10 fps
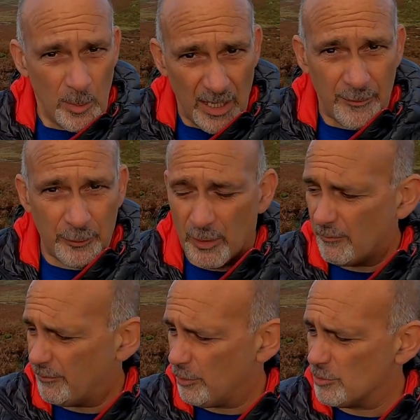You might have your
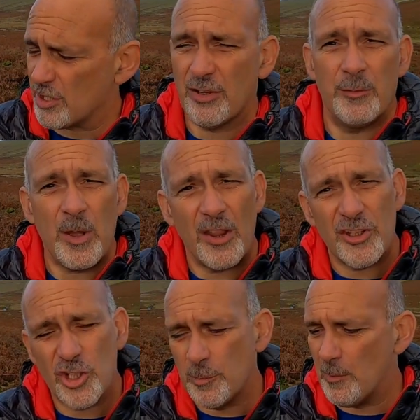own views.
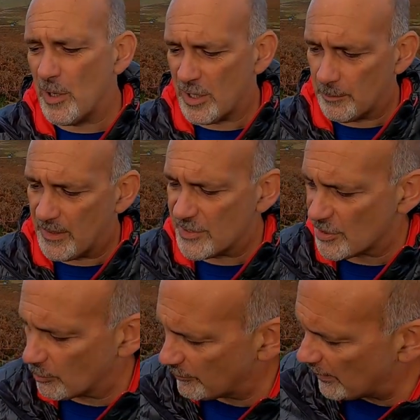Other supermarket
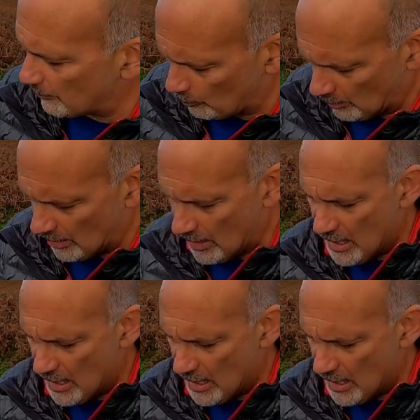brands are available.